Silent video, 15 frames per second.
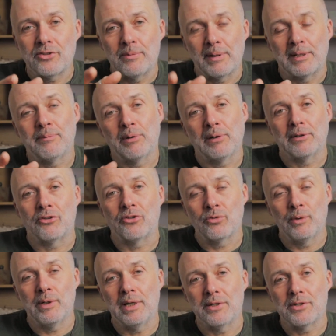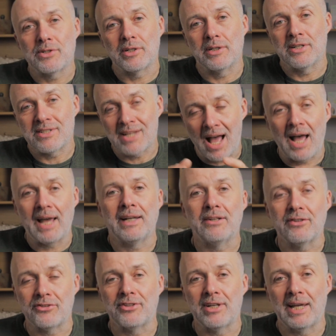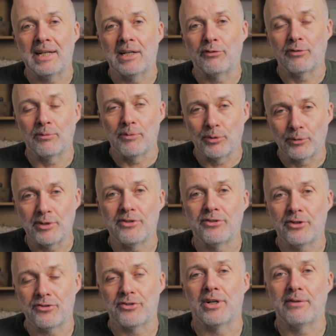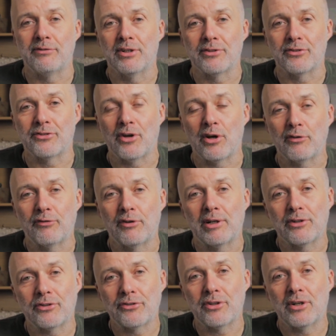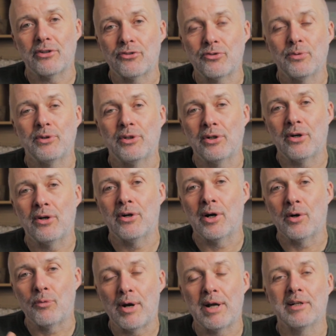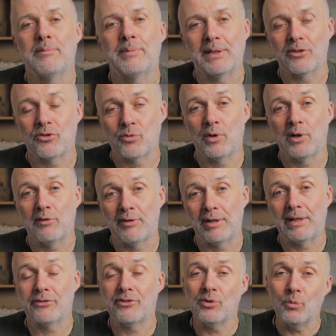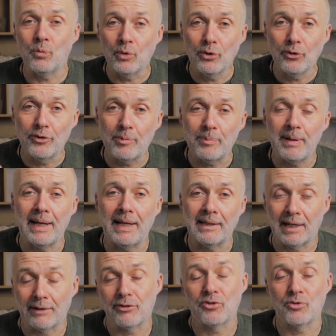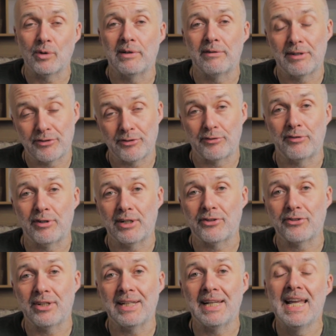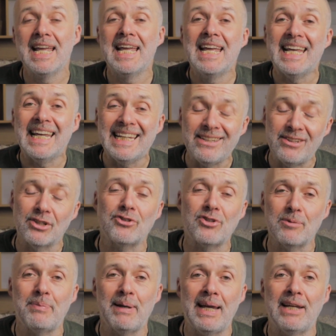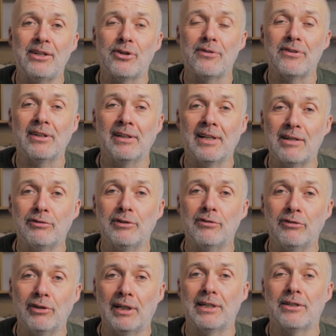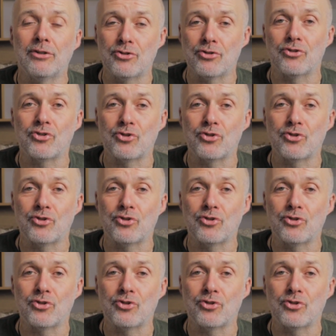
metabolic switch, as I understand it from the research I've done so far, starts to occur around about 12 hours. It will depend after 12 hours of fasting. It does depend on the level of glycogen